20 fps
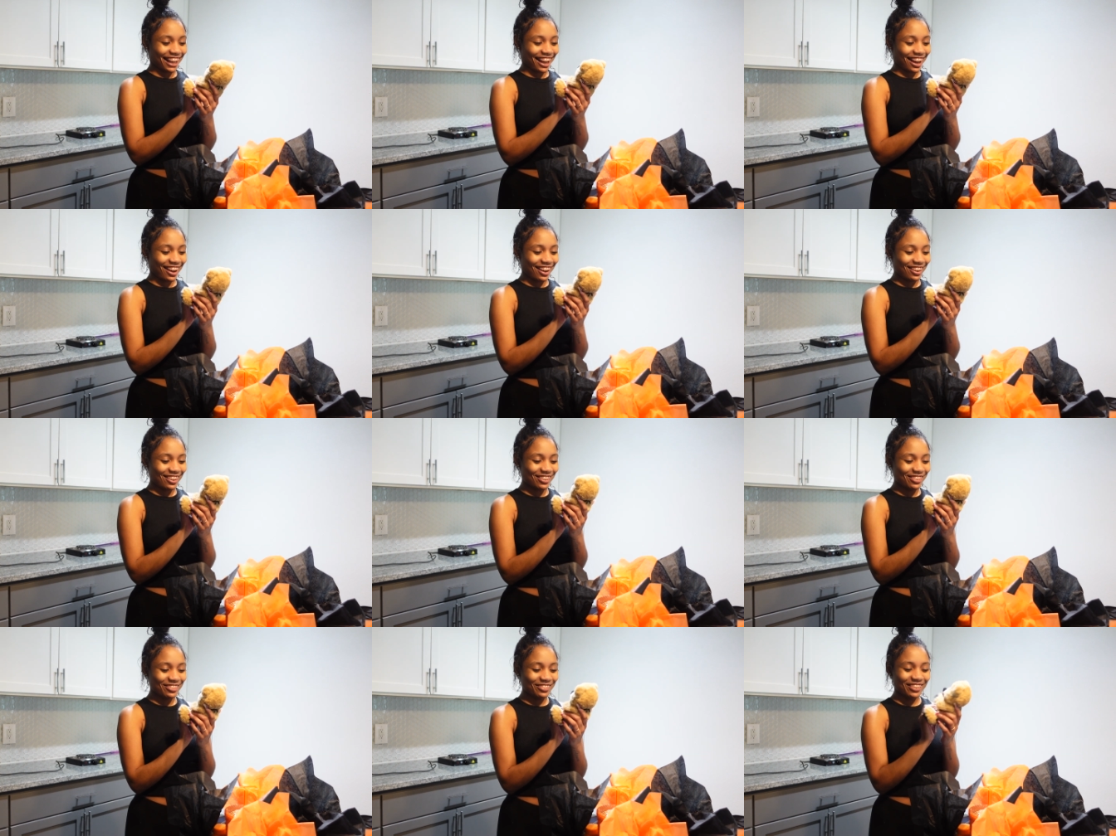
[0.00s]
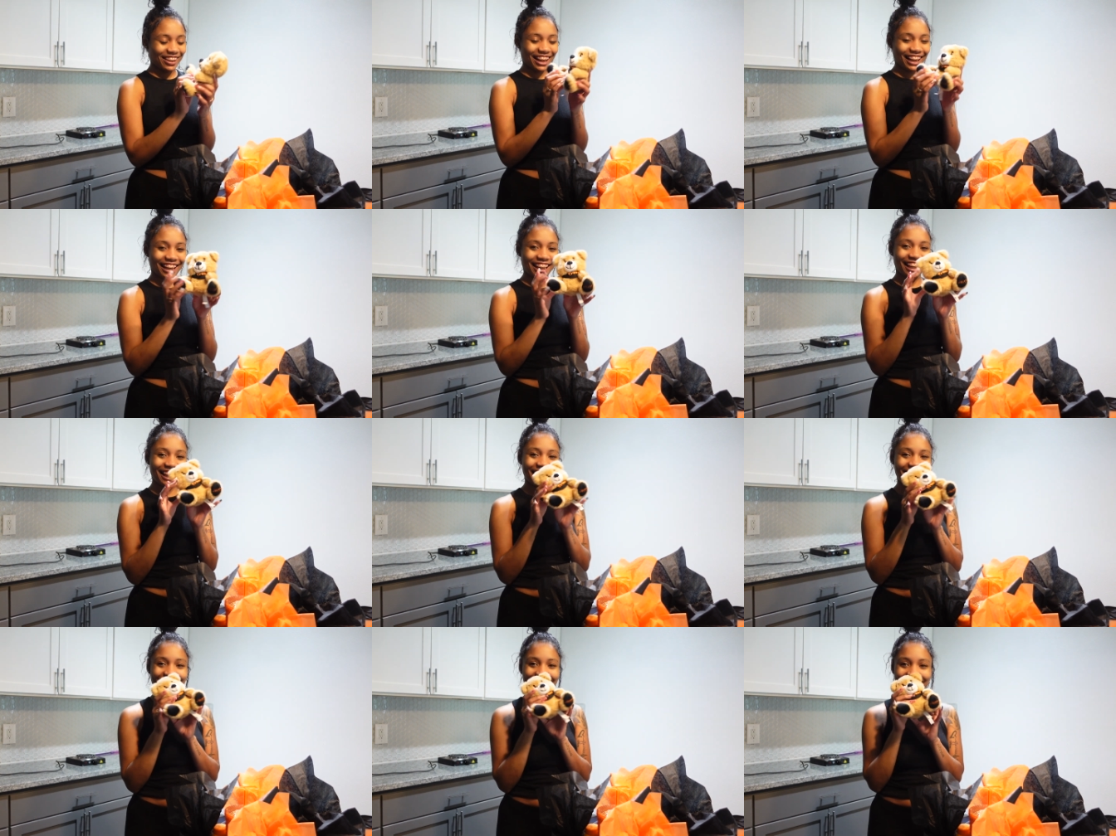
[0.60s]
but if you
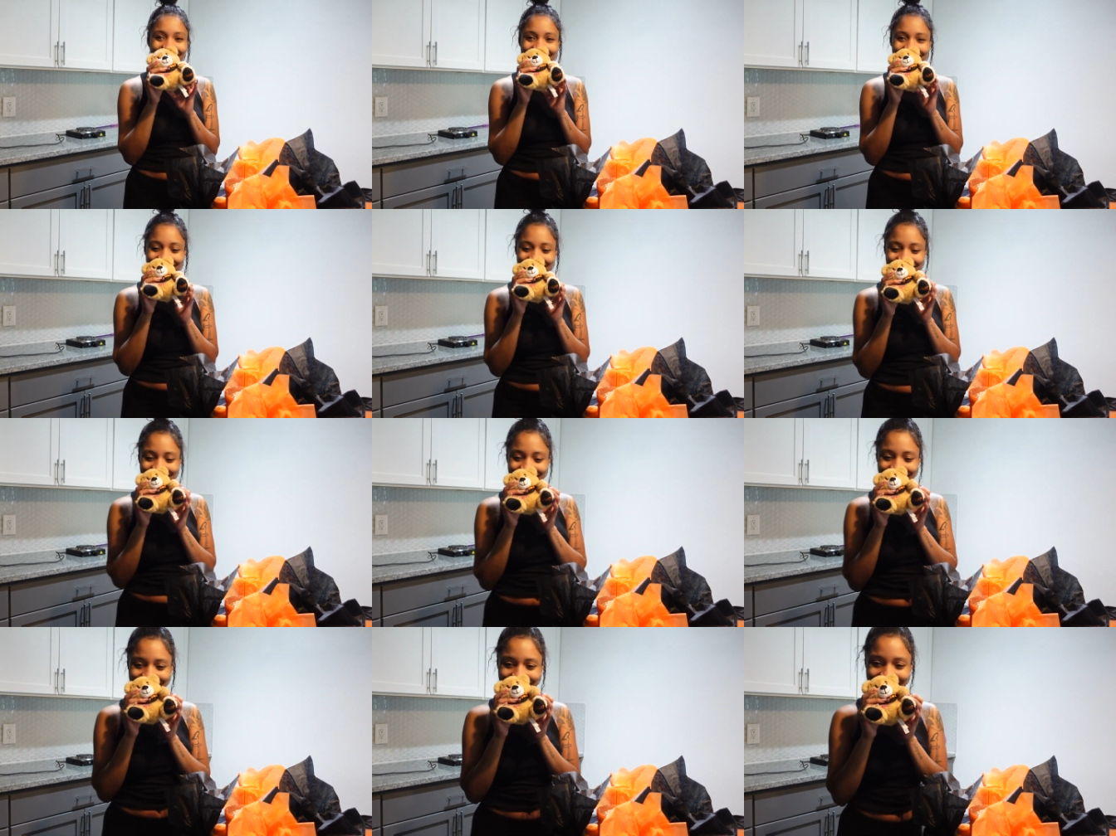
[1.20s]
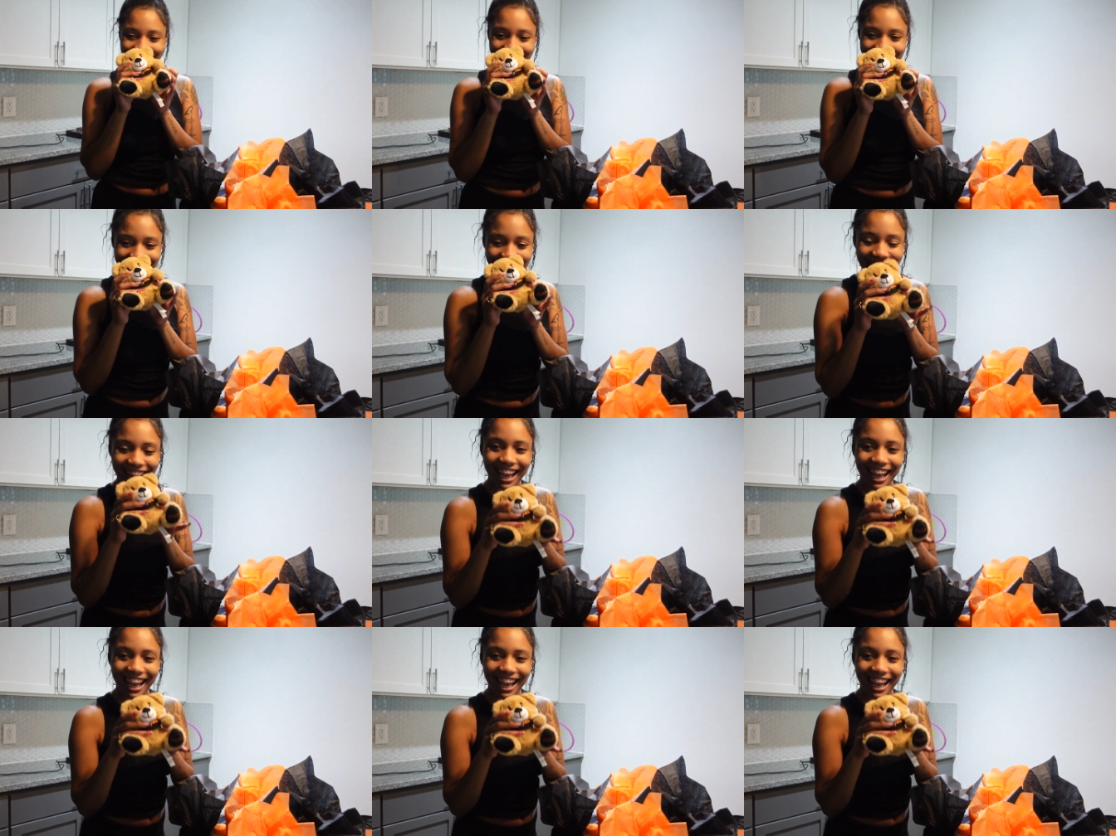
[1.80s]
do, put it like right there.